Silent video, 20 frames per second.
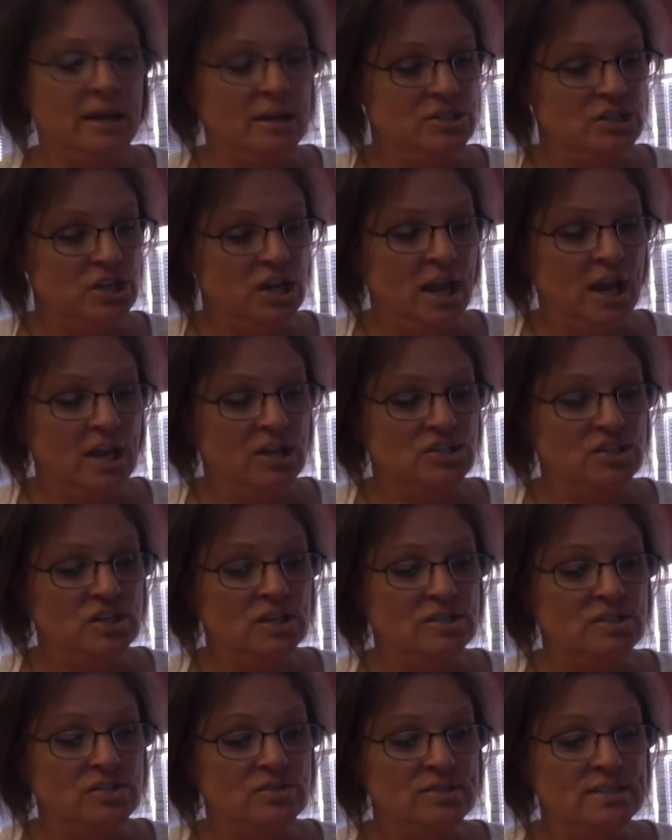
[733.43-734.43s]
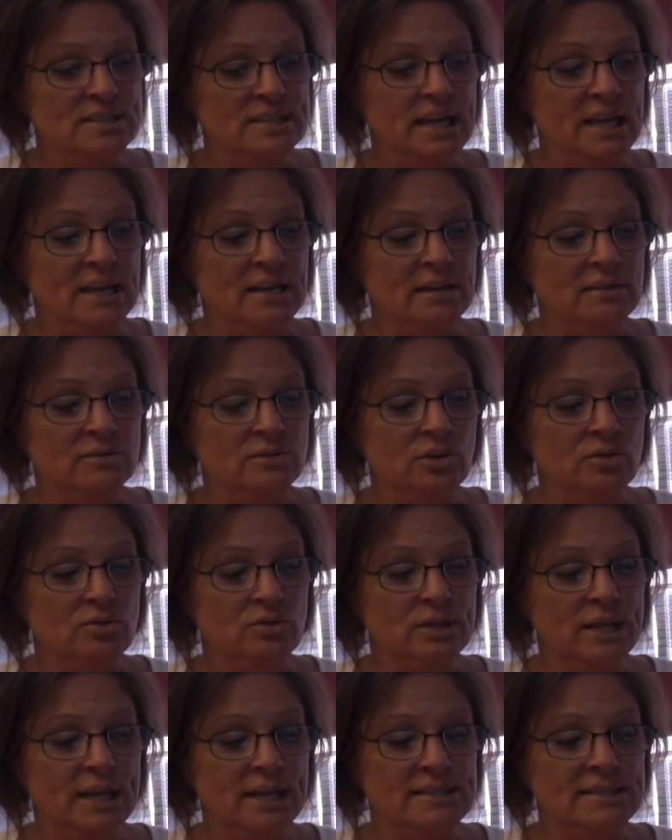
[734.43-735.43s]
education to state and
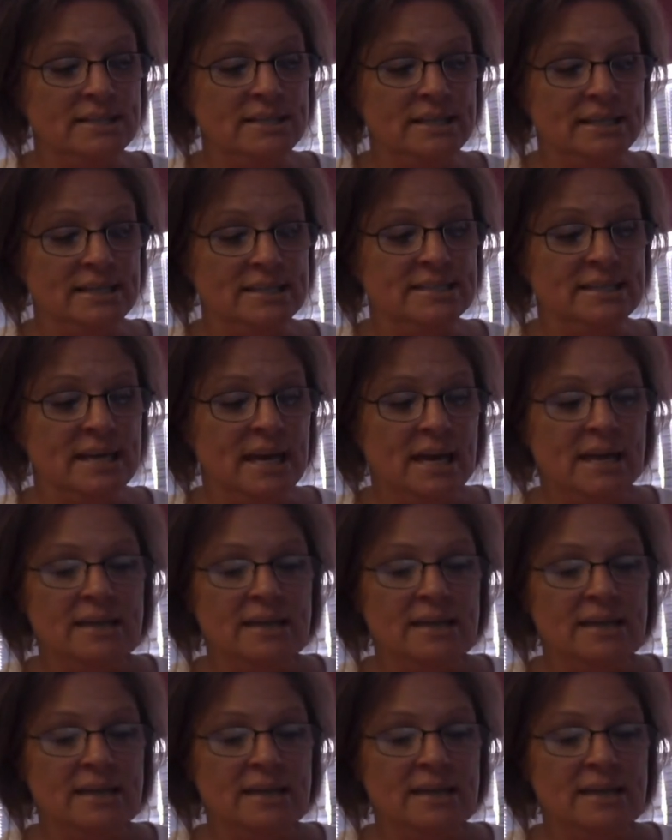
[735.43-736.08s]
local entities